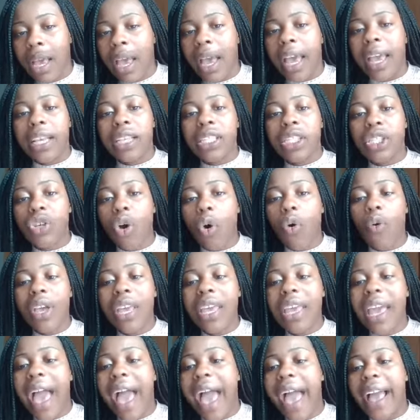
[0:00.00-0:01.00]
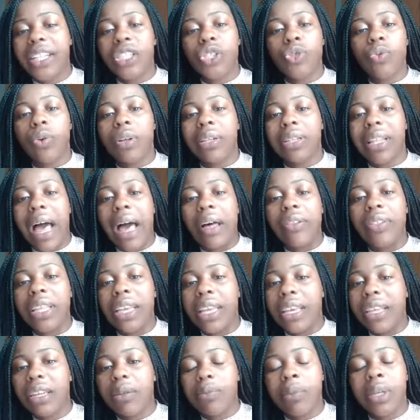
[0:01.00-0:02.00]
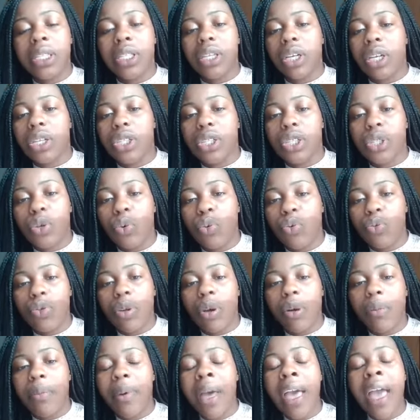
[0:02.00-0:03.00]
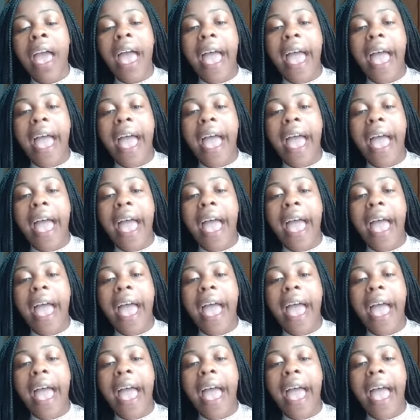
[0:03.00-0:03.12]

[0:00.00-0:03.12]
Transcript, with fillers: And so he had to allow the enemy to consume him